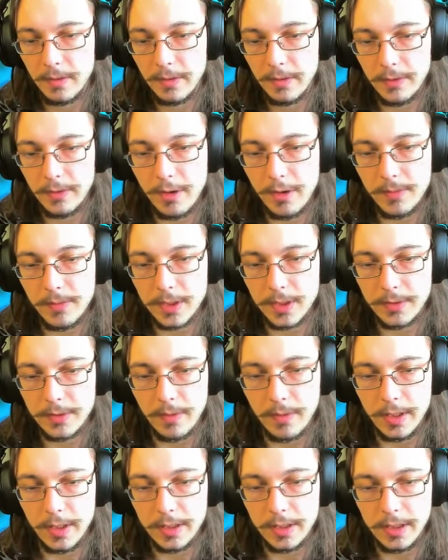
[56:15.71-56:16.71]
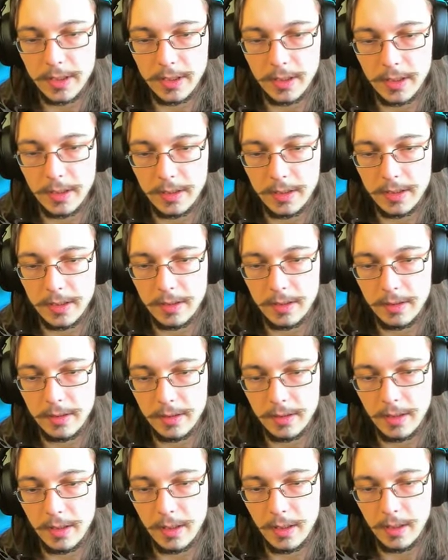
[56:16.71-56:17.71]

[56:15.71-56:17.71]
The creepers just wanted to to